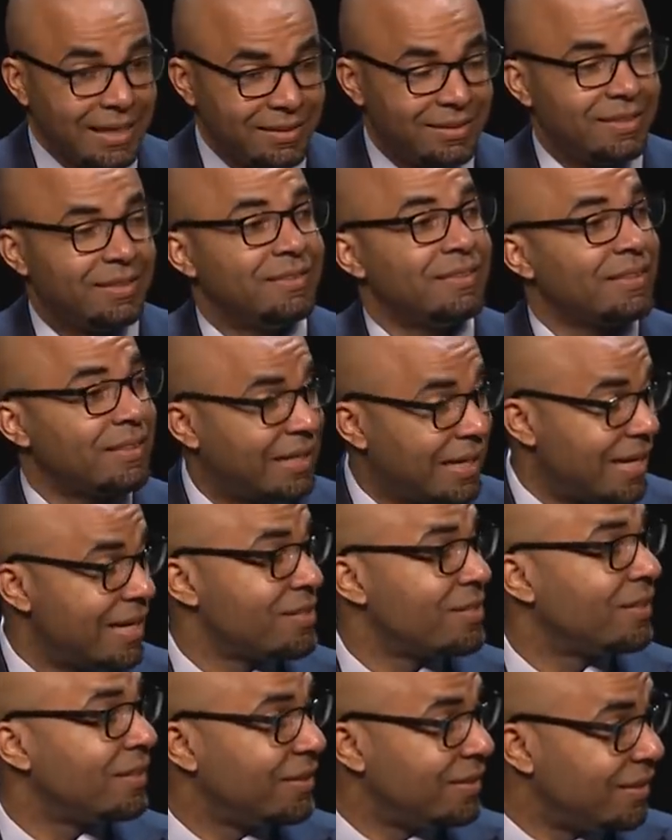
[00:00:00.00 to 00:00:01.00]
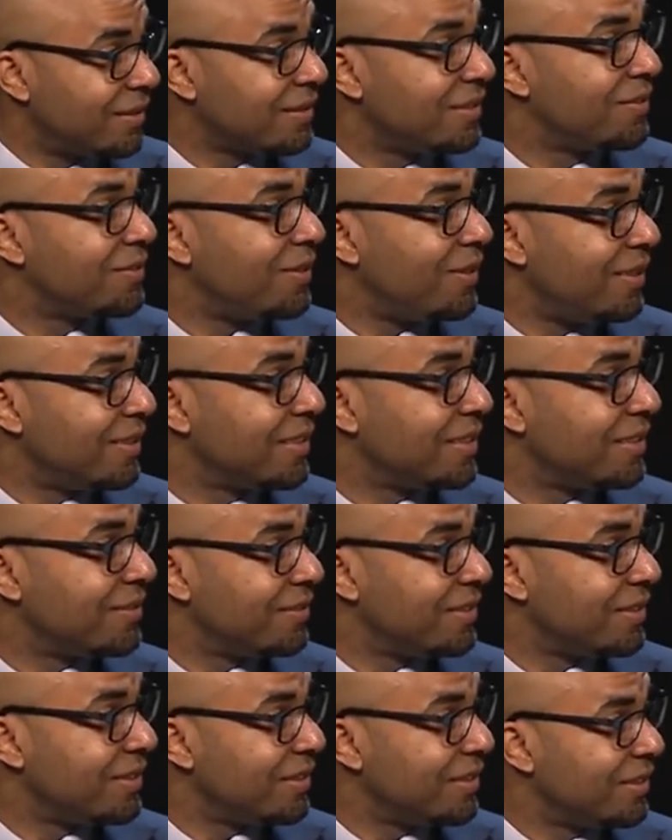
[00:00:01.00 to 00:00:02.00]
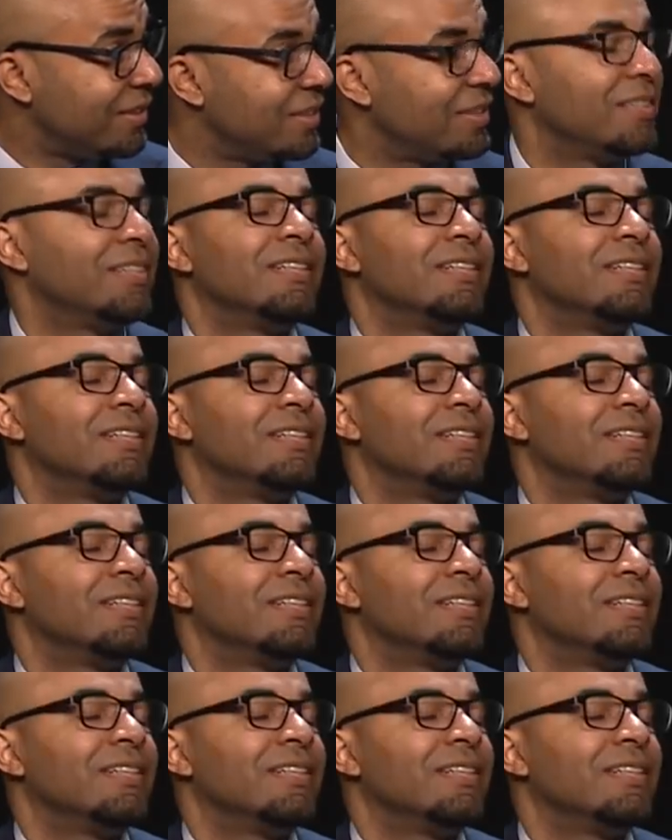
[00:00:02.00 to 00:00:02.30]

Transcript: teach a class on inductive qualitative research,